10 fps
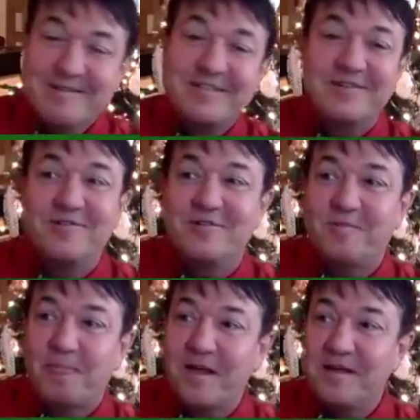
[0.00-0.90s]

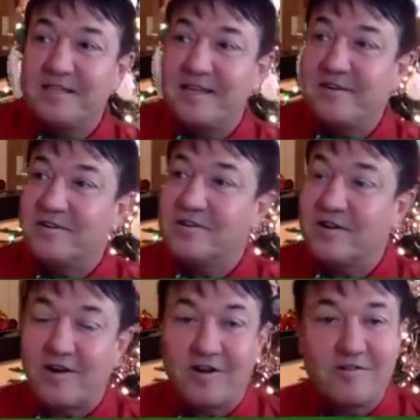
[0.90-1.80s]
so uh, deer
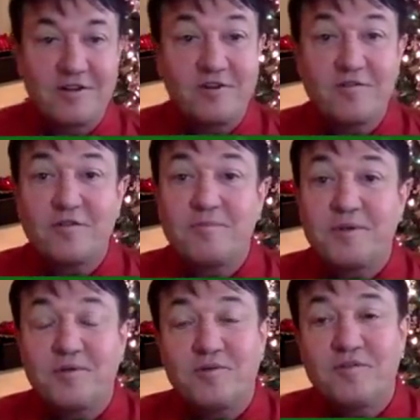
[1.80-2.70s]
are, you know, they're
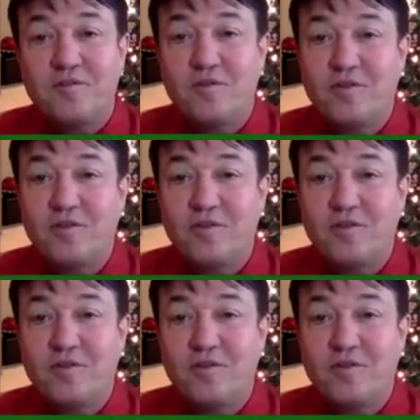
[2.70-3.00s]
beautiful.